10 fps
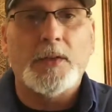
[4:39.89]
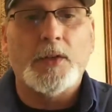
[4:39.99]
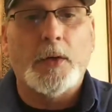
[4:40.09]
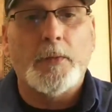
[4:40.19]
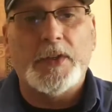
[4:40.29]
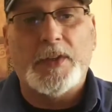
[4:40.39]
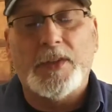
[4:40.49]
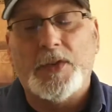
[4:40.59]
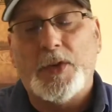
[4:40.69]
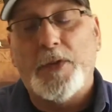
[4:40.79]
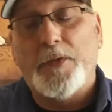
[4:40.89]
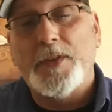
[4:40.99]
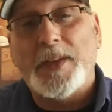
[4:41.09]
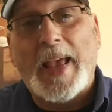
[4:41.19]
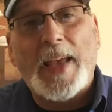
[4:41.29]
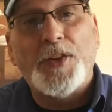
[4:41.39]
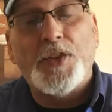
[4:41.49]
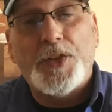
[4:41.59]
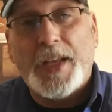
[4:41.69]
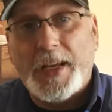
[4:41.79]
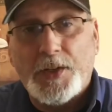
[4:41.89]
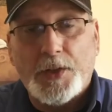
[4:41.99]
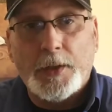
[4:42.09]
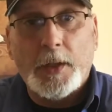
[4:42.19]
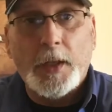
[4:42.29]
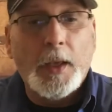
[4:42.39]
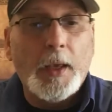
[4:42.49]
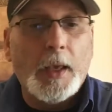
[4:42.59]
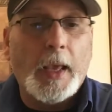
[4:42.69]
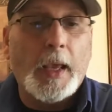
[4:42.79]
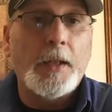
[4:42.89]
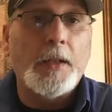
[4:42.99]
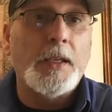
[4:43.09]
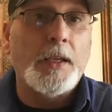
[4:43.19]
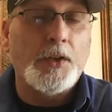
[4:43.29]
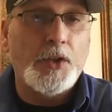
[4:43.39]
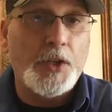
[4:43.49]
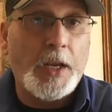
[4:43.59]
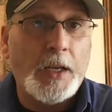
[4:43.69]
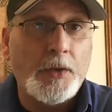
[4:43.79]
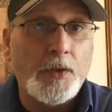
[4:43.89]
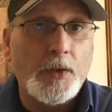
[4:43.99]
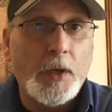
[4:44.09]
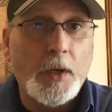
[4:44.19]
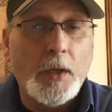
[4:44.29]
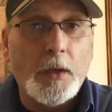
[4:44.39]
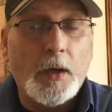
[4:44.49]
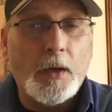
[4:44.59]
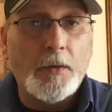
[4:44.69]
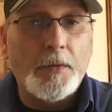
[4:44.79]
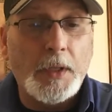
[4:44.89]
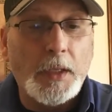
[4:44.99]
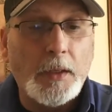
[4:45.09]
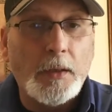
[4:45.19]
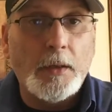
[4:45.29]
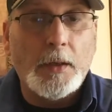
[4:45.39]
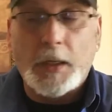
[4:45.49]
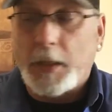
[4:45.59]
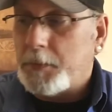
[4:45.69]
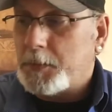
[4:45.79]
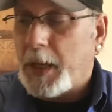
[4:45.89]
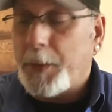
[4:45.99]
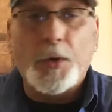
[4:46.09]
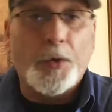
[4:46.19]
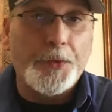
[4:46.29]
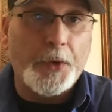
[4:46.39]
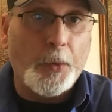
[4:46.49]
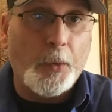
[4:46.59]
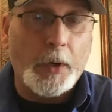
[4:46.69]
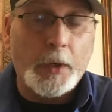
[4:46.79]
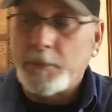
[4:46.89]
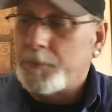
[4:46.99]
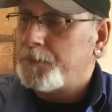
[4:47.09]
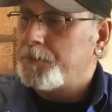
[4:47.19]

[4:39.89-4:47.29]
that surface agitation and the exchange of the chemicals in the water.